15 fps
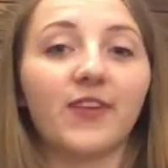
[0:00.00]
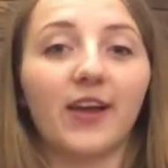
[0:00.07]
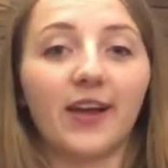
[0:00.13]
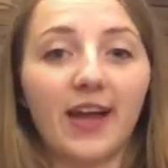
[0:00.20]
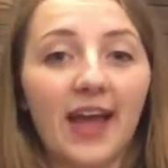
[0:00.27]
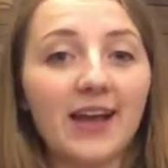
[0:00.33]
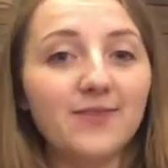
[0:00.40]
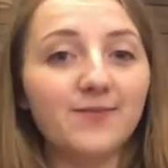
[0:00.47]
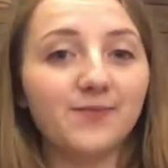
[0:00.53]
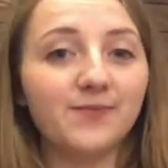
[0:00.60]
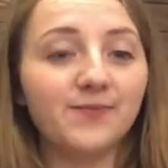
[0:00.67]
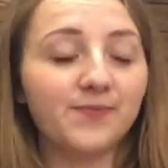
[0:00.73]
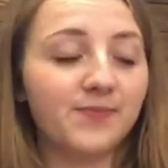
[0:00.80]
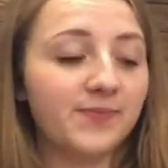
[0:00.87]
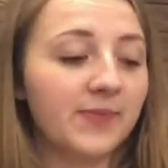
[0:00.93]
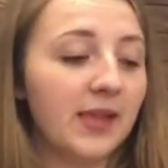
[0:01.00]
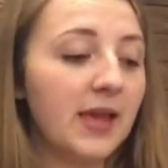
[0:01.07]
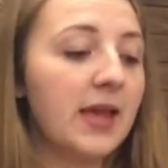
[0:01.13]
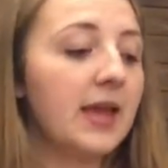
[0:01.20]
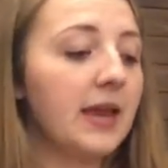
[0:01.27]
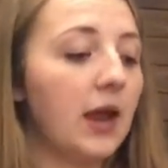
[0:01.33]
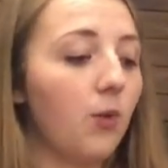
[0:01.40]
Okay?
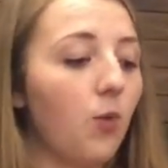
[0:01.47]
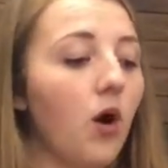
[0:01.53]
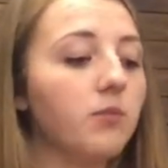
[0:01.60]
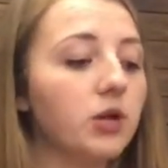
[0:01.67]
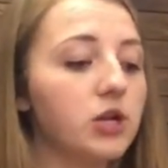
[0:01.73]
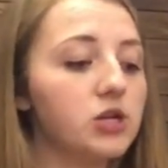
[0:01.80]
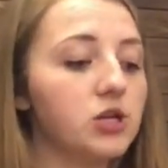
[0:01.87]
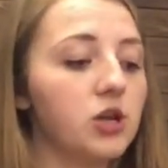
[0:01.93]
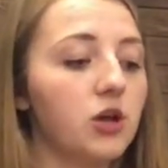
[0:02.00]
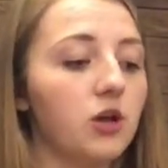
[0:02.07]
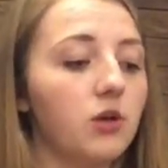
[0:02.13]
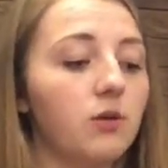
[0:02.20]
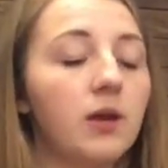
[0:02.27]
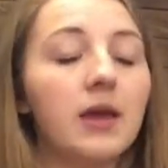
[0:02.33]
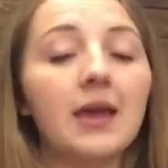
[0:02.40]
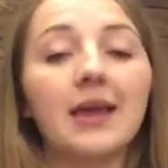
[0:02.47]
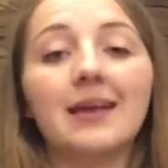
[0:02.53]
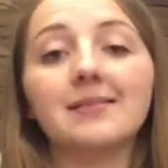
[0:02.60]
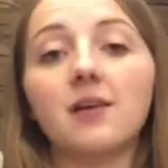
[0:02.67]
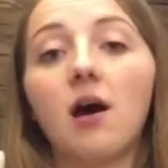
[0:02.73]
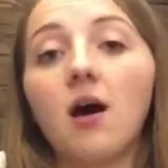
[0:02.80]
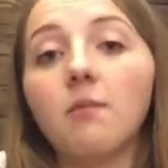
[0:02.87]
Now what I'm going to do
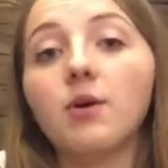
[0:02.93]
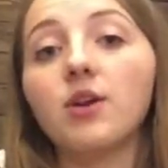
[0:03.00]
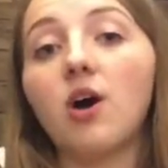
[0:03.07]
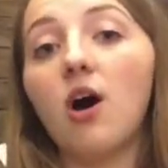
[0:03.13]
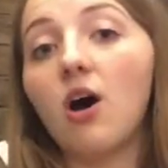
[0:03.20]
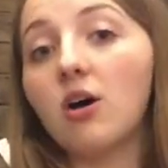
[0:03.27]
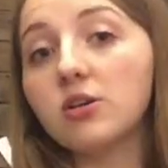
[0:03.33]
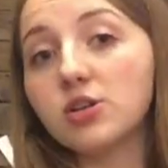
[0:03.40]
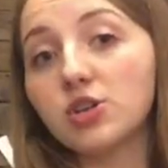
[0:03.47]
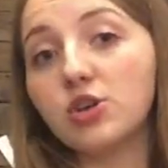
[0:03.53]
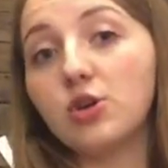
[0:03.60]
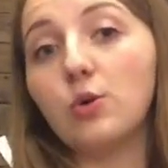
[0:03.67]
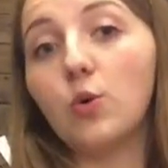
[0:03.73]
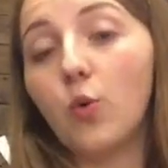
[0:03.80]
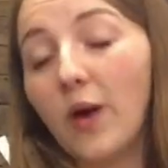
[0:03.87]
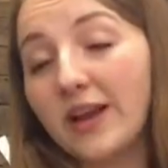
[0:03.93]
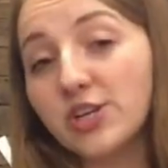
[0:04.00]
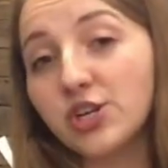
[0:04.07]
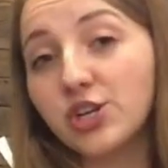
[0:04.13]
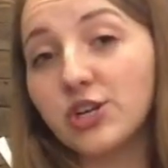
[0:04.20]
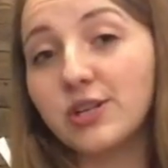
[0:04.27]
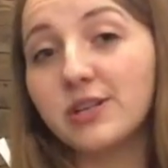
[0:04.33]
is I'm going to ask you
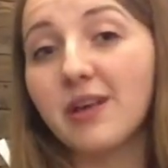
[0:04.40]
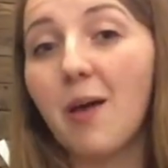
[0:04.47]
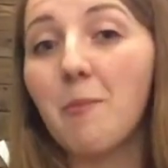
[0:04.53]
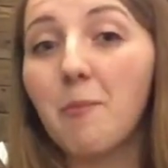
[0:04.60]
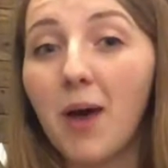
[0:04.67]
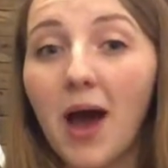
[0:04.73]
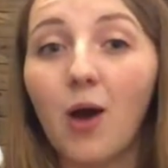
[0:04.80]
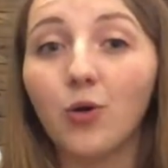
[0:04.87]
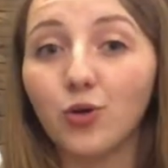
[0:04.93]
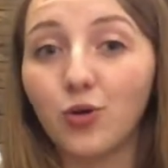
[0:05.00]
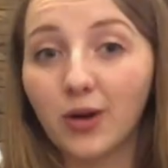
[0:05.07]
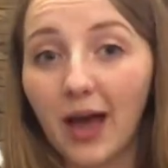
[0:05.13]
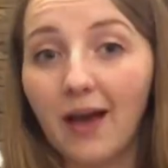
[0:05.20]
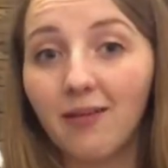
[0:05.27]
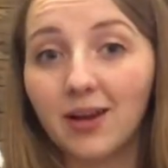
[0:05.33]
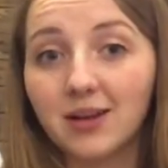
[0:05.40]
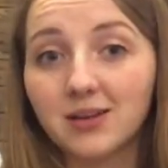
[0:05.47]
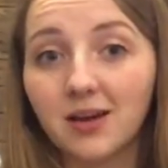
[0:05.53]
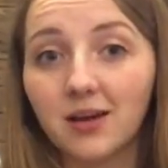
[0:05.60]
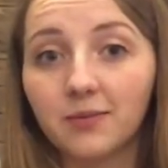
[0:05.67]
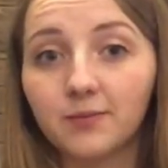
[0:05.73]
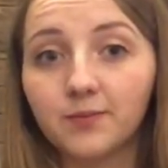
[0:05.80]
questions about your
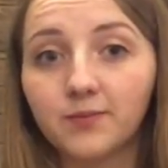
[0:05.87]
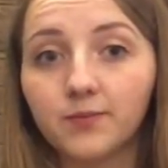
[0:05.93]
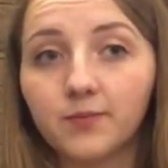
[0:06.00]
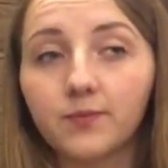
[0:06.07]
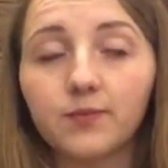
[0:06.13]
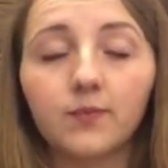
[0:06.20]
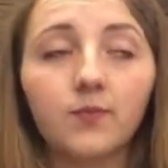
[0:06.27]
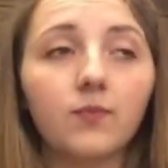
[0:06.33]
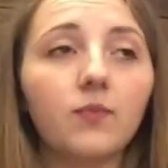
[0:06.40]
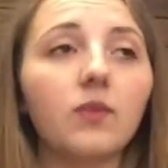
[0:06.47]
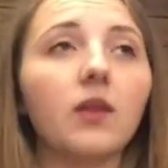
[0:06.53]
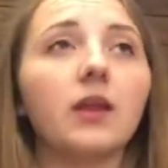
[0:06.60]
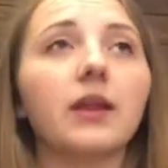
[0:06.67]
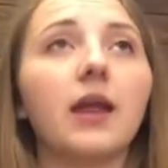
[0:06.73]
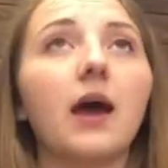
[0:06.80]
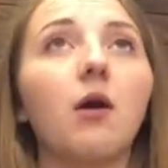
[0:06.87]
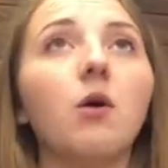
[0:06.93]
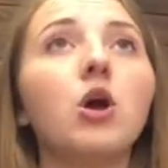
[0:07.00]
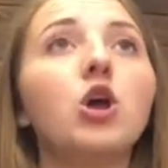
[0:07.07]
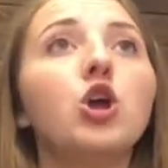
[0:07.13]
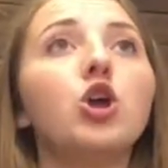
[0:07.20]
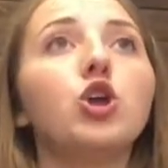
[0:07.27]
character. Now,
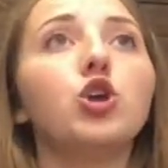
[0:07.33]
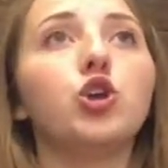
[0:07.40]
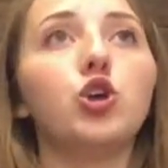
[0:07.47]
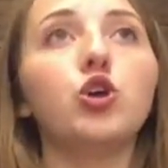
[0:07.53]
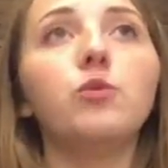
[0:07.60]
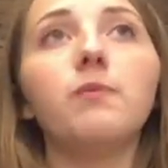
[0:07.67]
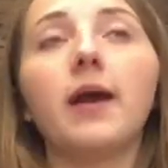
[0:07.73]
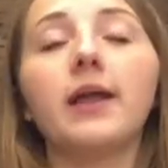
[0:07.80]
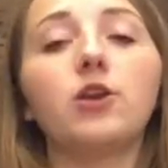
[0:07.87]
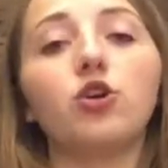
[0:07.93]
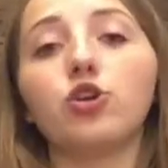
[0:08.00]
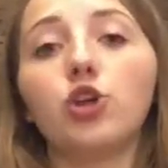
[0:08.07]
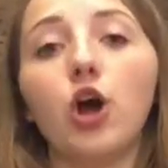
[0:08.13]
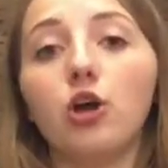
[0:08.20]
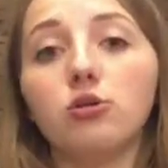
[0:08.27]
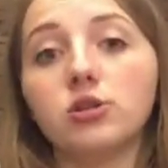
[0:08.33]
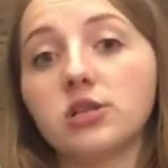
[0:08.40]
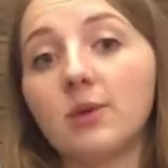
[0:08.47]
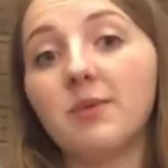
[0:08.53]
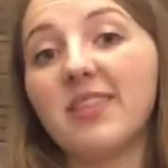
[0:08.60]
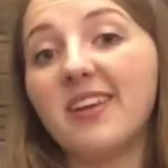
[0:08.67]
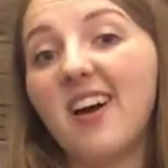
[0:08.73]
you may not know
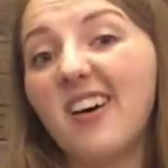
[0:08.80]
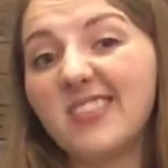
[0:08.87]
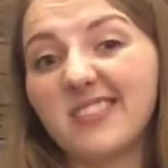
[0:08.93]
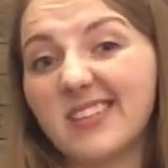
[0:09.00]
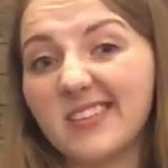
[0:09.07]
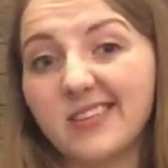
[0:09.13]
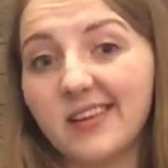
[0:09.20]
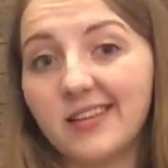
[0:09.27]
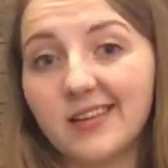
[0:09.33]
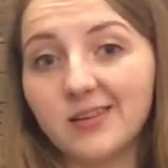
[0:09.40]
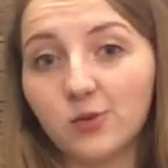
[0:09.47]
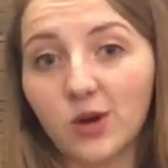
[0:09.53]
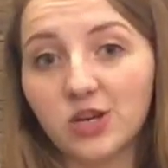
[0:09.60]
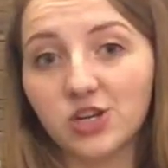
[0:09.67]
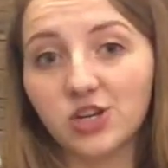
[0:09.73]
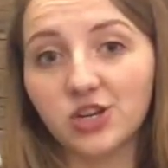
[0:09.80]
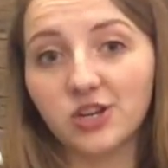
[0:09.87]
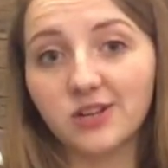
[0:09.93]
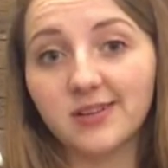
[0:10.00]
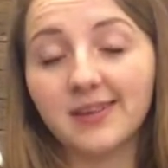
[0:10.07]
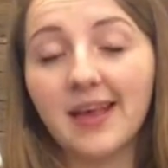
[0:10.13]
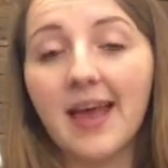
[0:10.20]
some of the answers to these
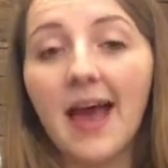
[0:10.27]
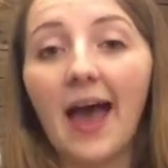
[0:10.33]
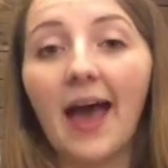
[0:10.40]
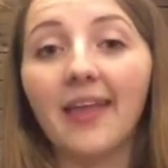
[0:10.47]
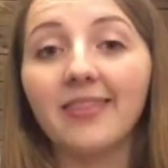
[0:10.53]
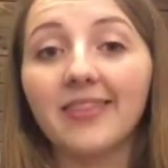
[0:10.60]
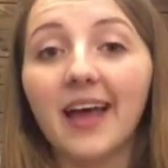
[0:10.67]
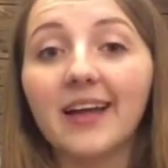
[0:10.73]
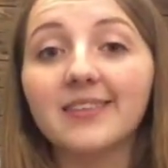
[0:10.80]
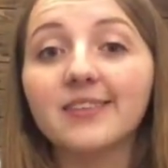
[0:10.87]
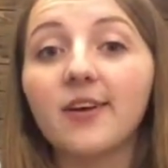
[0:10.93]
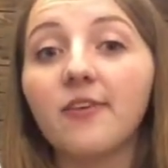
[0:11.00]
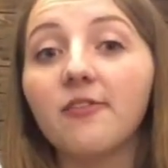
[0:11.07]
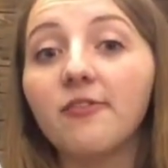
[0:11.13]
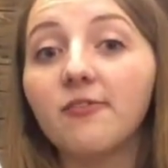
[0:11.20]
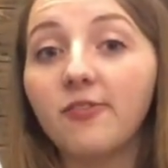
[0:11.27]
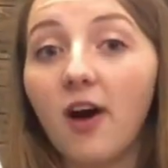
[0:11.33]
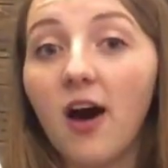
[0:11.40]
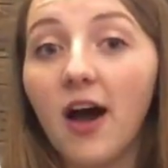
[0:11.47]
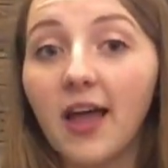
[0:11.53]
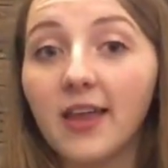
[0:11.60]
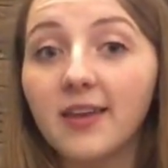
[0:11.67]
questions, and that's
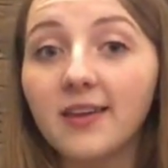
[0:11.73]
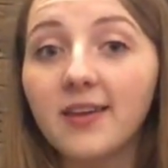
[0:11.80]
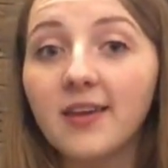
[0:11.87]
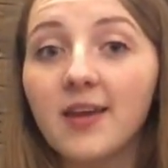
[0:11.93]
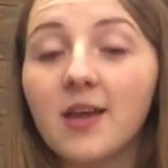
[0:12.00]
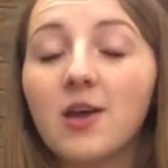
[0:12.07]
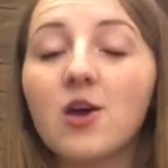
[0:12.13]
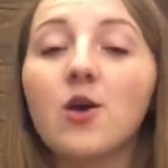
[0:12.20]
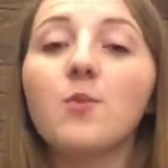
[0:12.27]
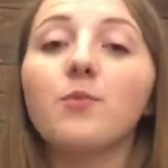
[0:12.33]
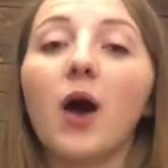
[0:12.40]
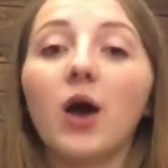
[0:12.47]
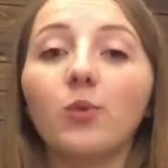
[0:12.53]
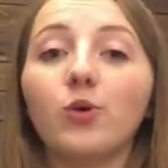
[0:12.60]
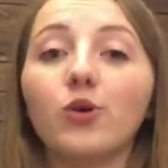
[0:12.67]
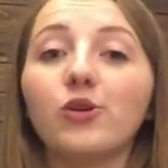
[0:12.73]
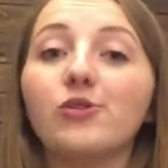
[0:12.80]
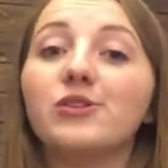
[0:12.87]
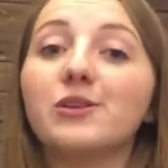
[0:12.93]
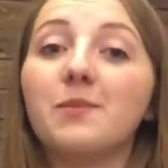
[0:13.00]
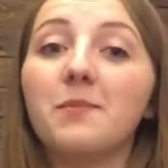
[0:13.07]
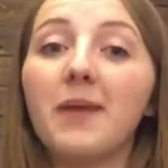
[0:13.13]
fine, but I want you
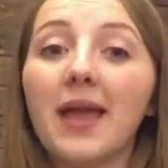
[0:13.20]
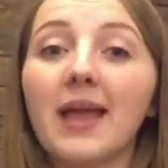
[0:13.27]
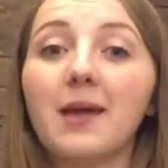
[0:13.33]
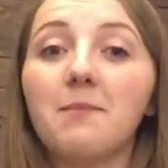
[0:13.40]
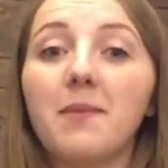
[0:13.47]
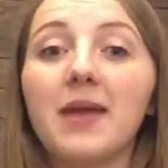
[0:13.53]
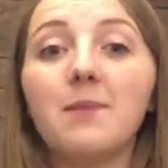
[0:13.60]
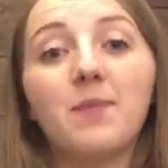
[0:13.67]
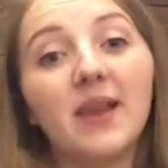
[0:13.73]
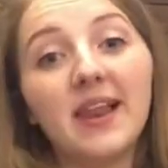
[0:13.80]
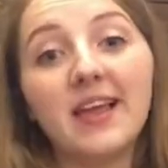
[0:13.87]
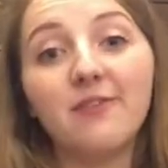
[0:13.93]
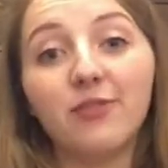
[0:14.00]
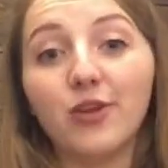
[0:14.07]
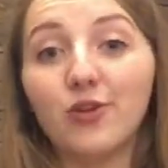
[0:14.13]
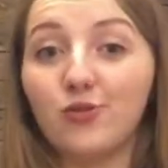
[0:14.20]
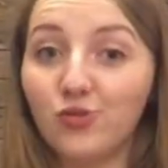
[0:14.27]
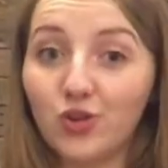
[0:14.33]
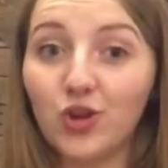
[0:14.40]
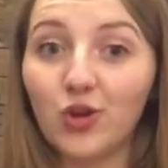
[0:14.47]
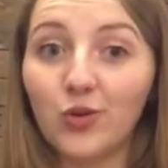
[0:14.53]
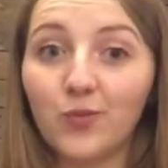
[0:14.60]
to make me believe that you do.